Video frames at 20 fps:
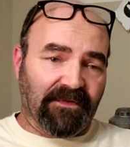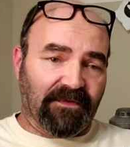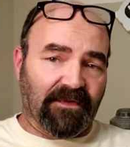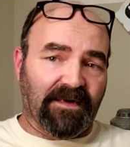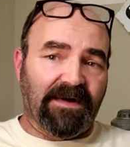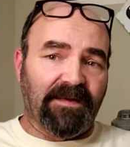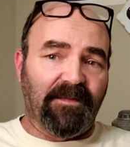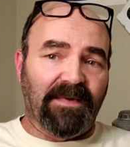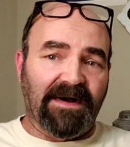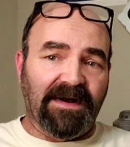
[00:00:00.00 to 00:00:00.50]

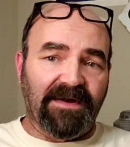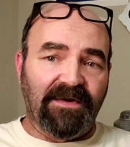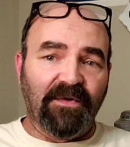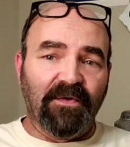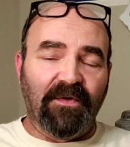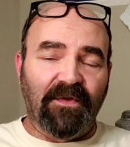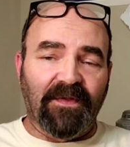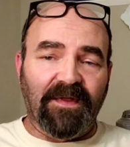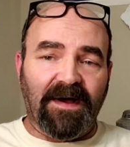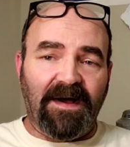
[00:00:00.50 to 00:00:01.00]
So anybody
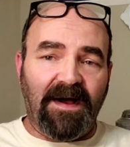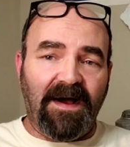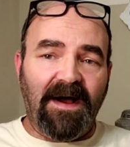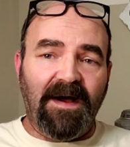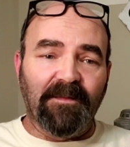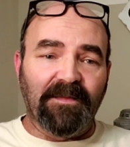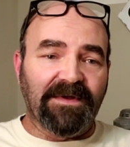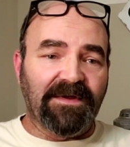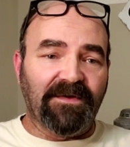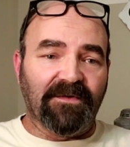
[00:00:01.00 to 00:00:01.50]
new to the
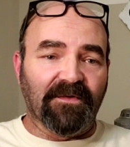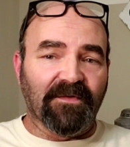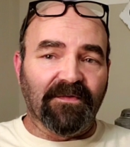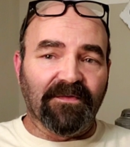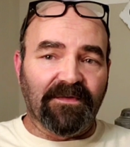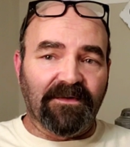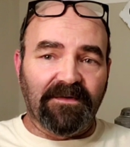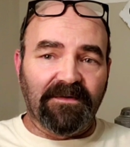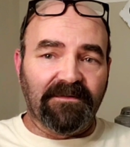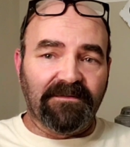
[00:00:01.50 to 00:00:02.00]
hobby, you
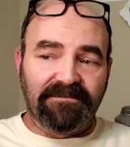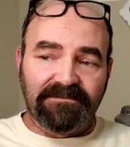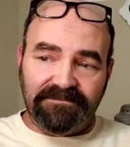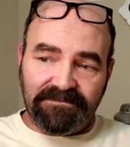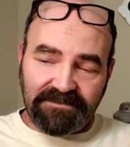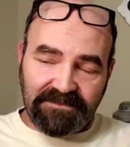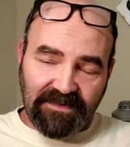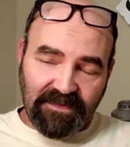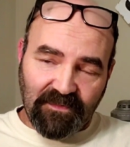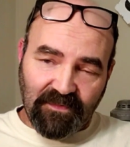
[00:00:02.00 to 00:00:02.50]
know,
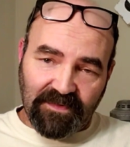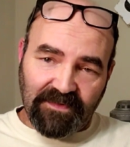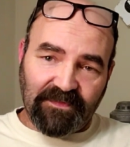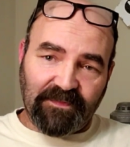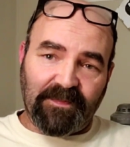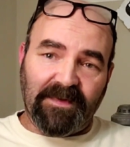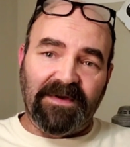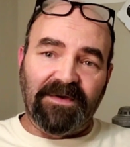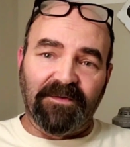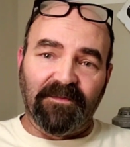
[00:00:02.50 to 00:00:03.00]
you
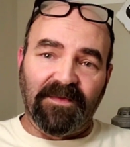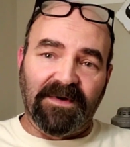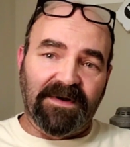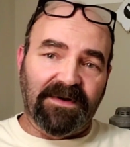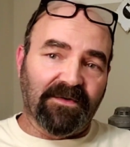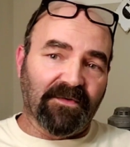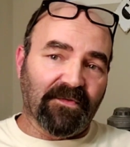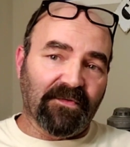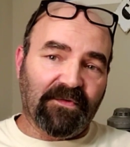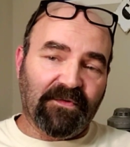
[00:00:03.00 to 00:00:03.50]
want to spend your
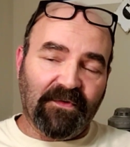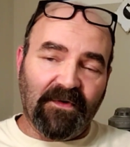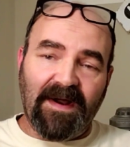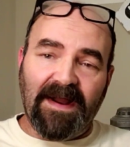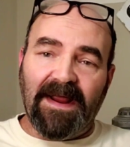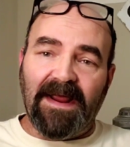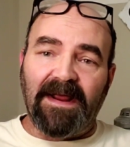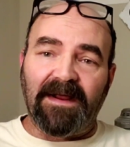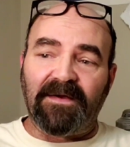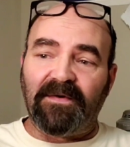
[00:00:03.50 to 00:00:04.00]
money on
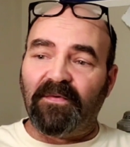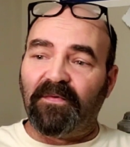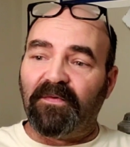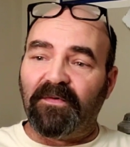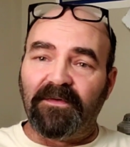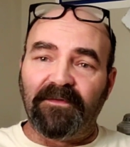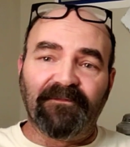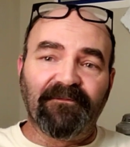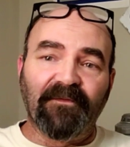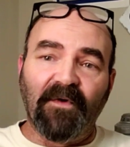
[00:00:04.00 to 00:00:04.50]
track
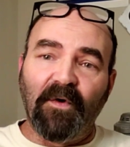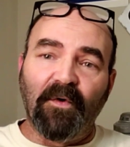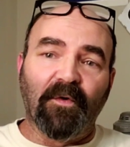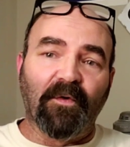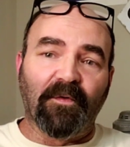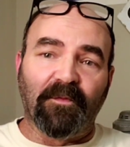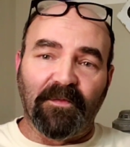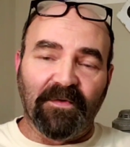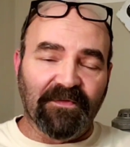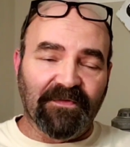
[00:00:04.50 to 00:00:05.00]
or
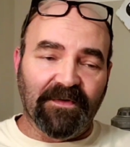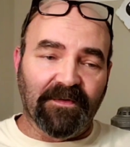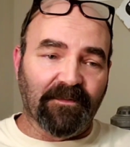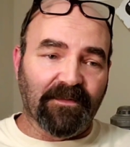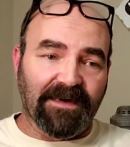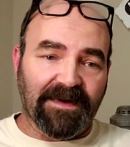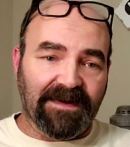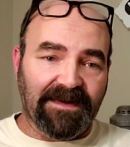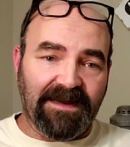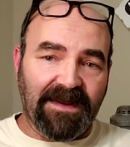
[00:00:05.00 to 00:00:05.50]
foam or
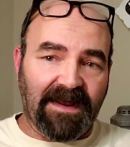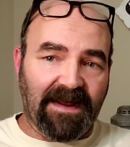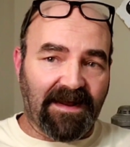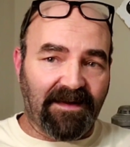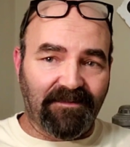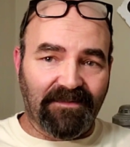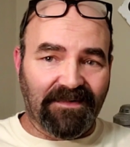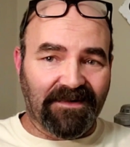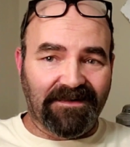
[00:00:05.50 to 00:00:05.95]
something like that.